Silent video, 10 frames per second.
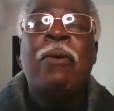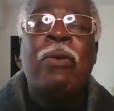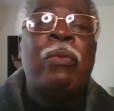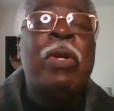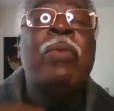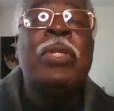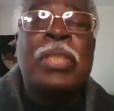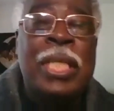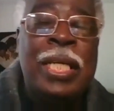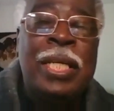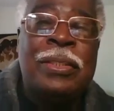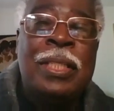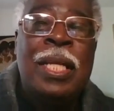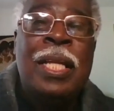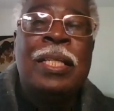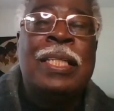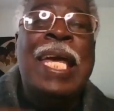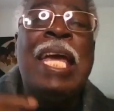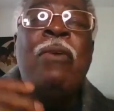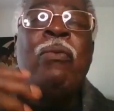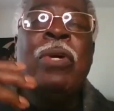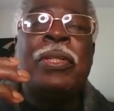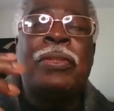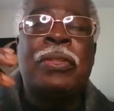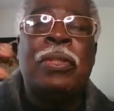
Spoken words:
when we was kids, they would